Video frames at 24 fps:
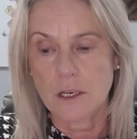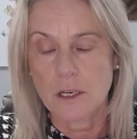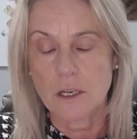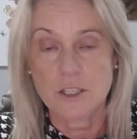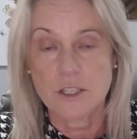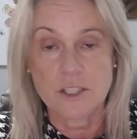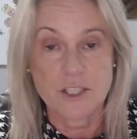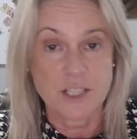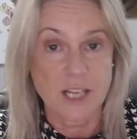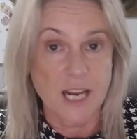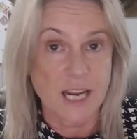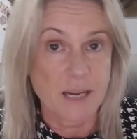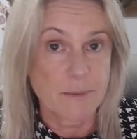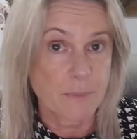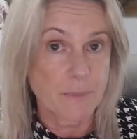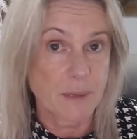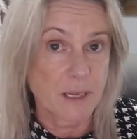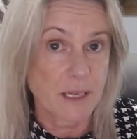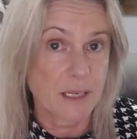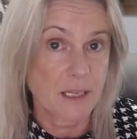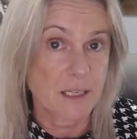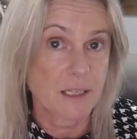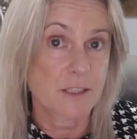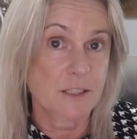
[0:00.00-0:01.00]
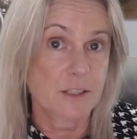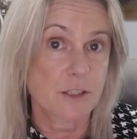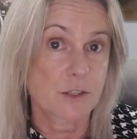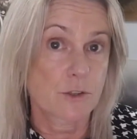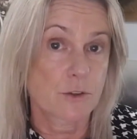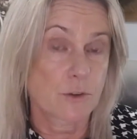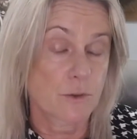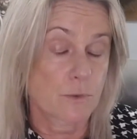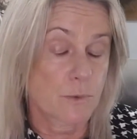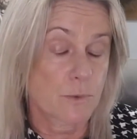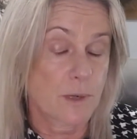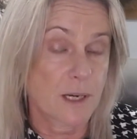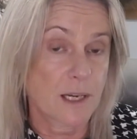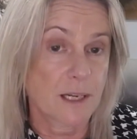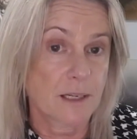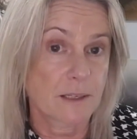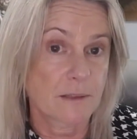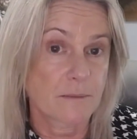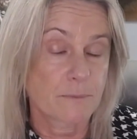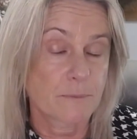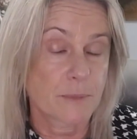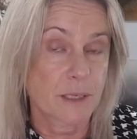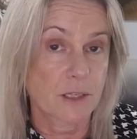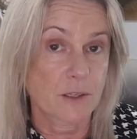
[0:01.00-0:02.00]
Shaping is a good
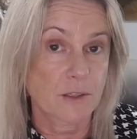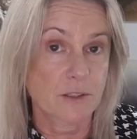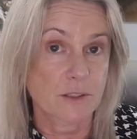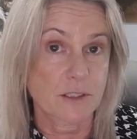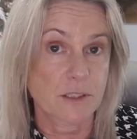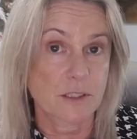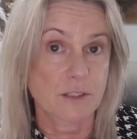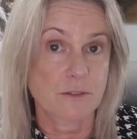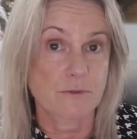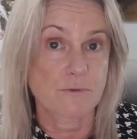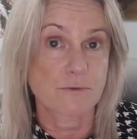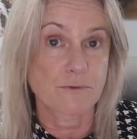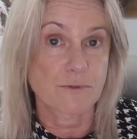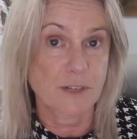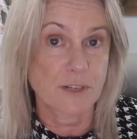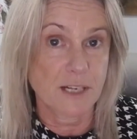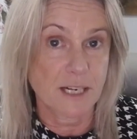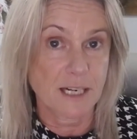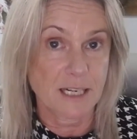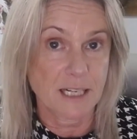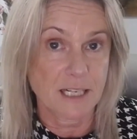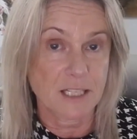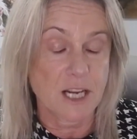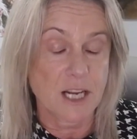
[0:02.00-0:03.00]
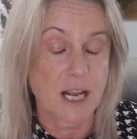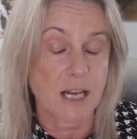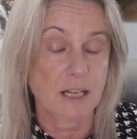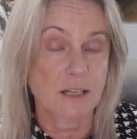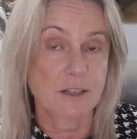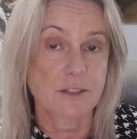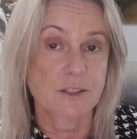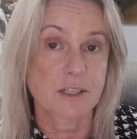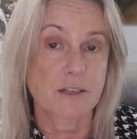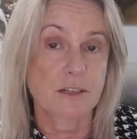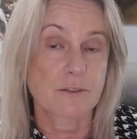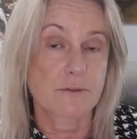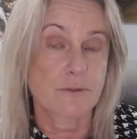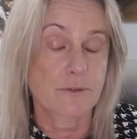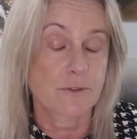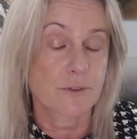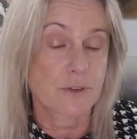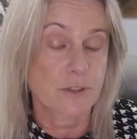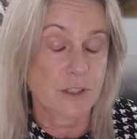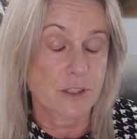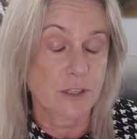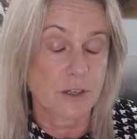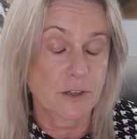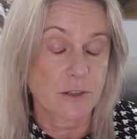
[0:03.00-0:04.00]
one because it's really challenging for
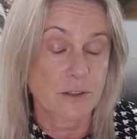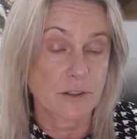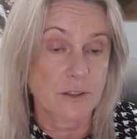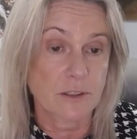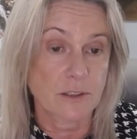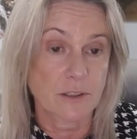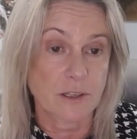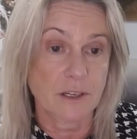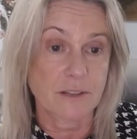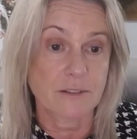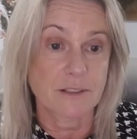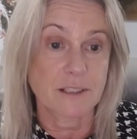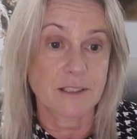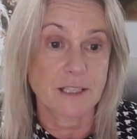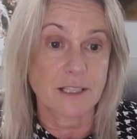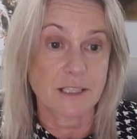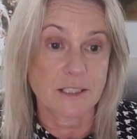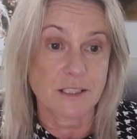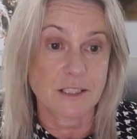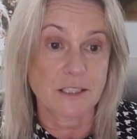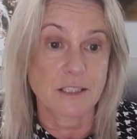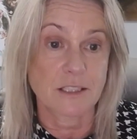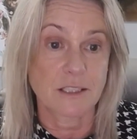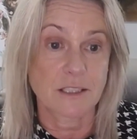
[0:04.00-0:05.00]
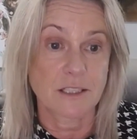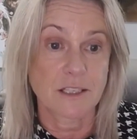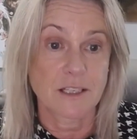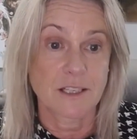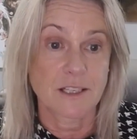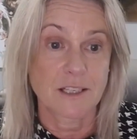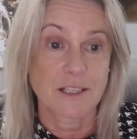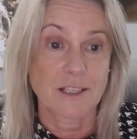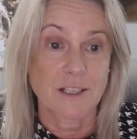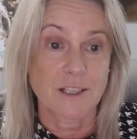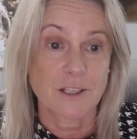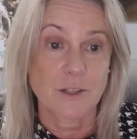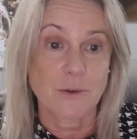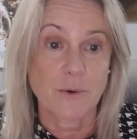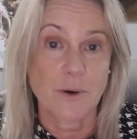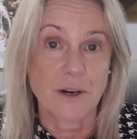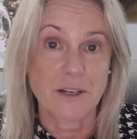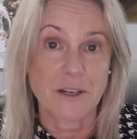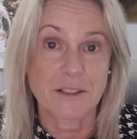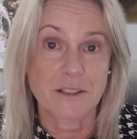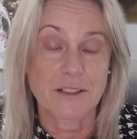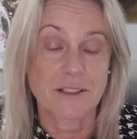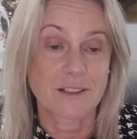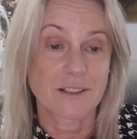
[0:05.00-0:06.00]
a dog. I think that's
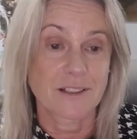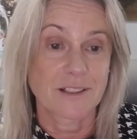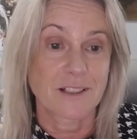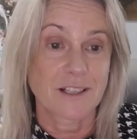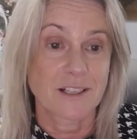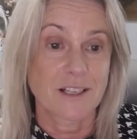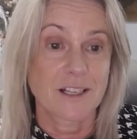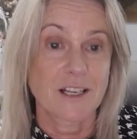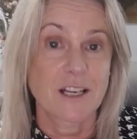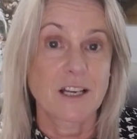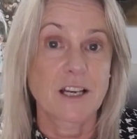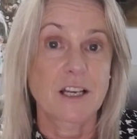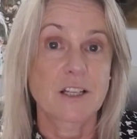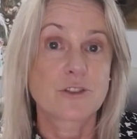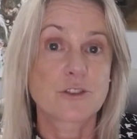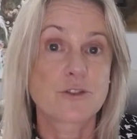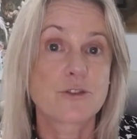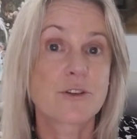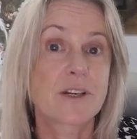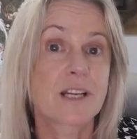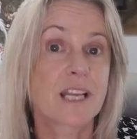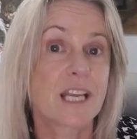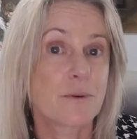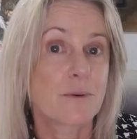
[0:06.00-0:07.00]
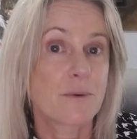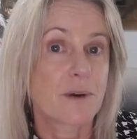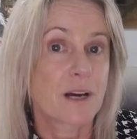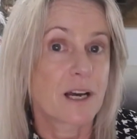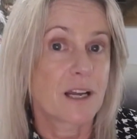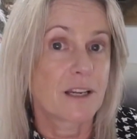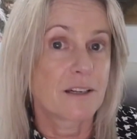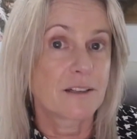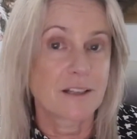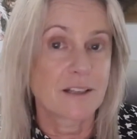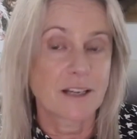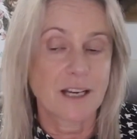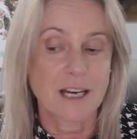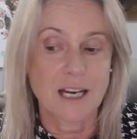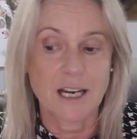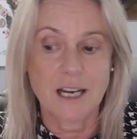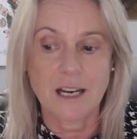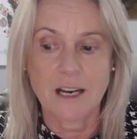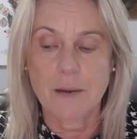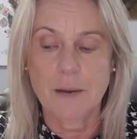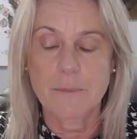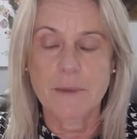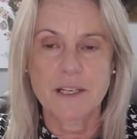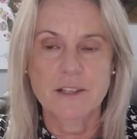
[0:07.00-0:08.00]
quite a tricky one.
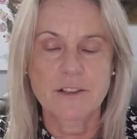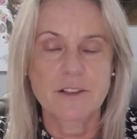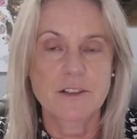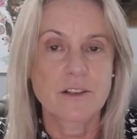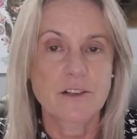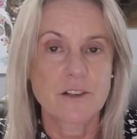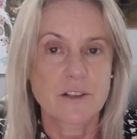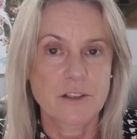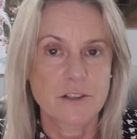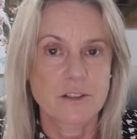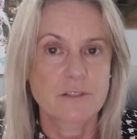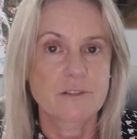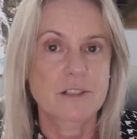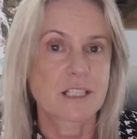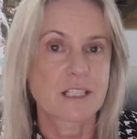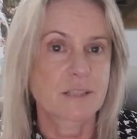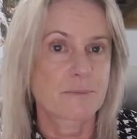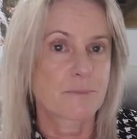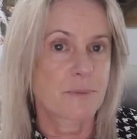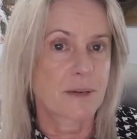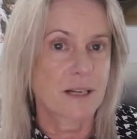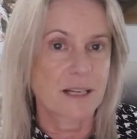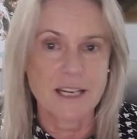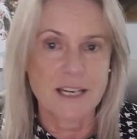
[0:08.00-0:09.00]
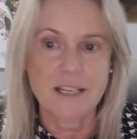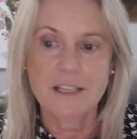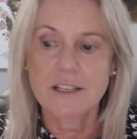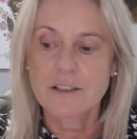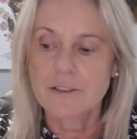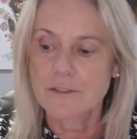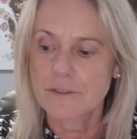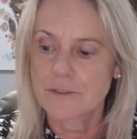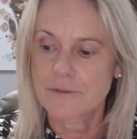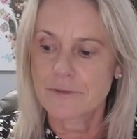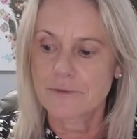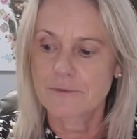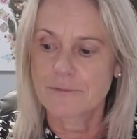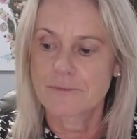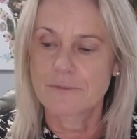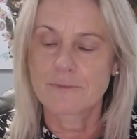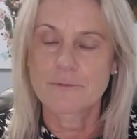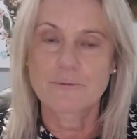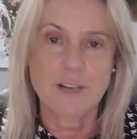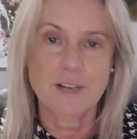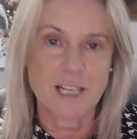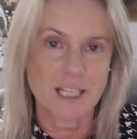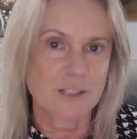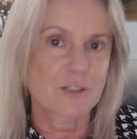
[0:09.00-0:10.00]
There's plenty of
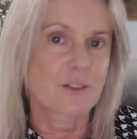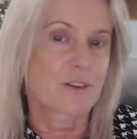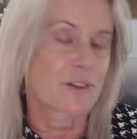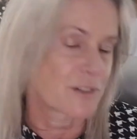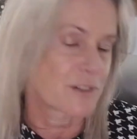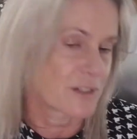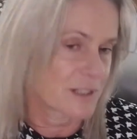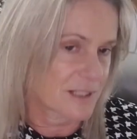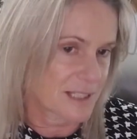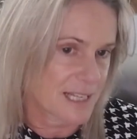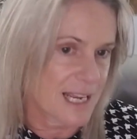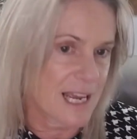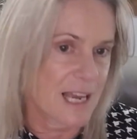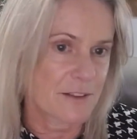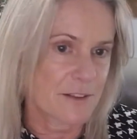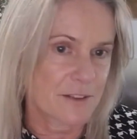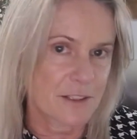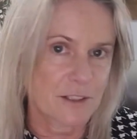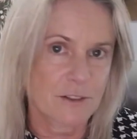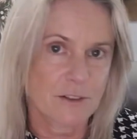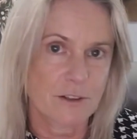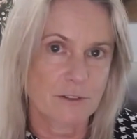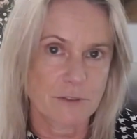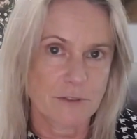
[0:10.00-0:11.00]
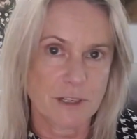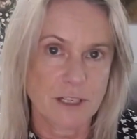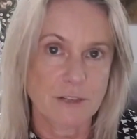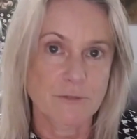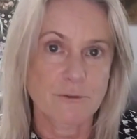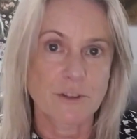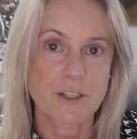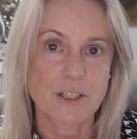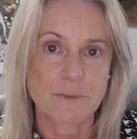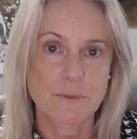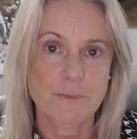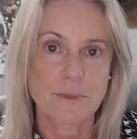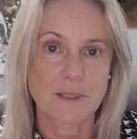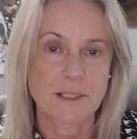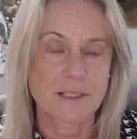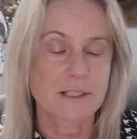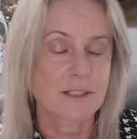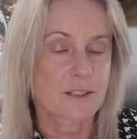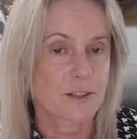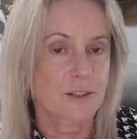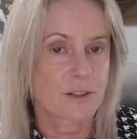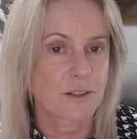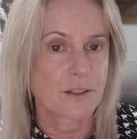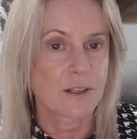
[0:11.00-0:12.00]
resources out there on enrichment.
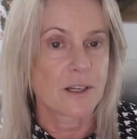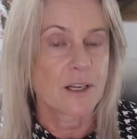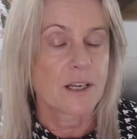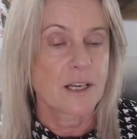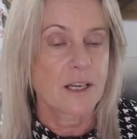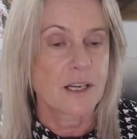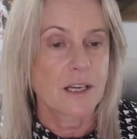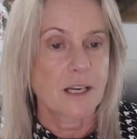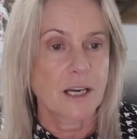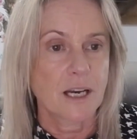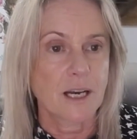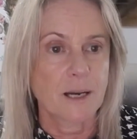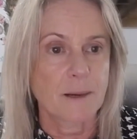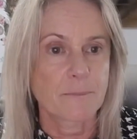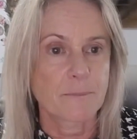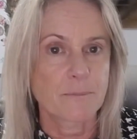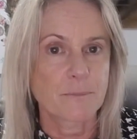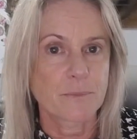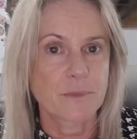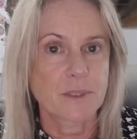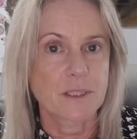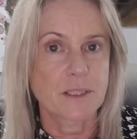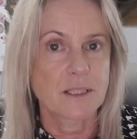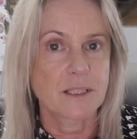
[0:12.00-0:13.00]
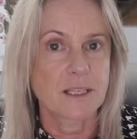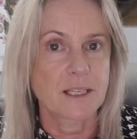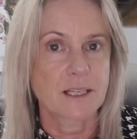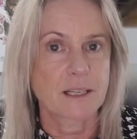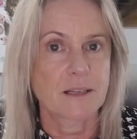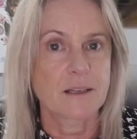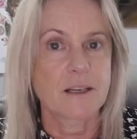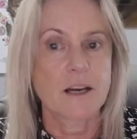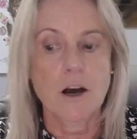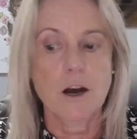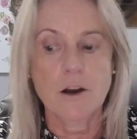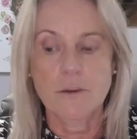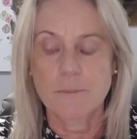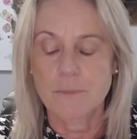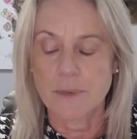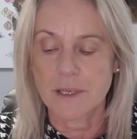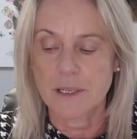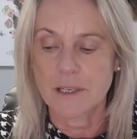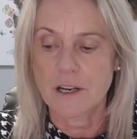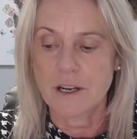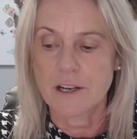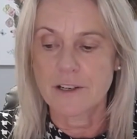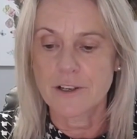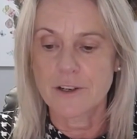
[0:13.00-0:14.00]
So,
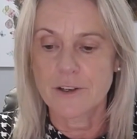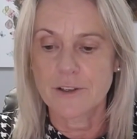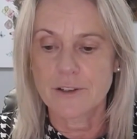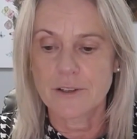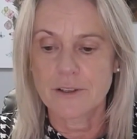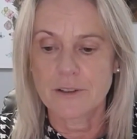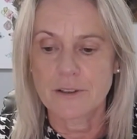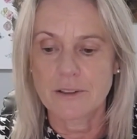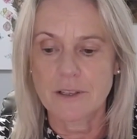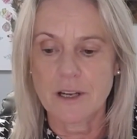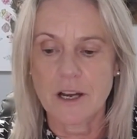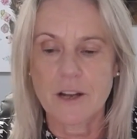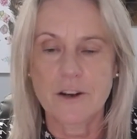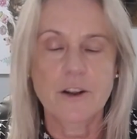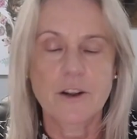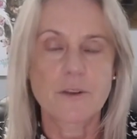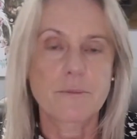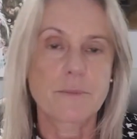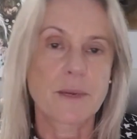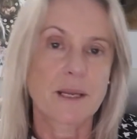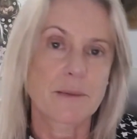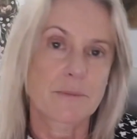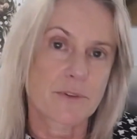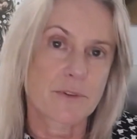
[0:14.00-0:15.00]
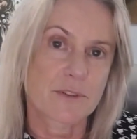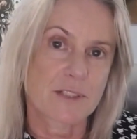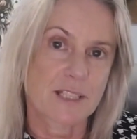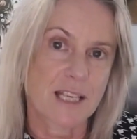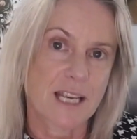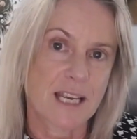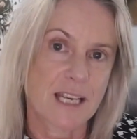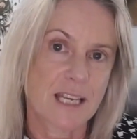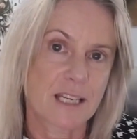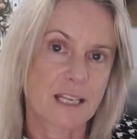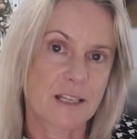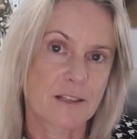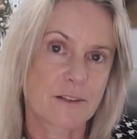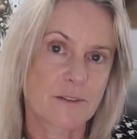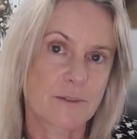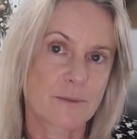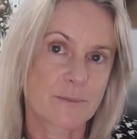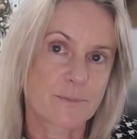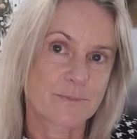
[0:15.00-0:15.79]
but I know people say,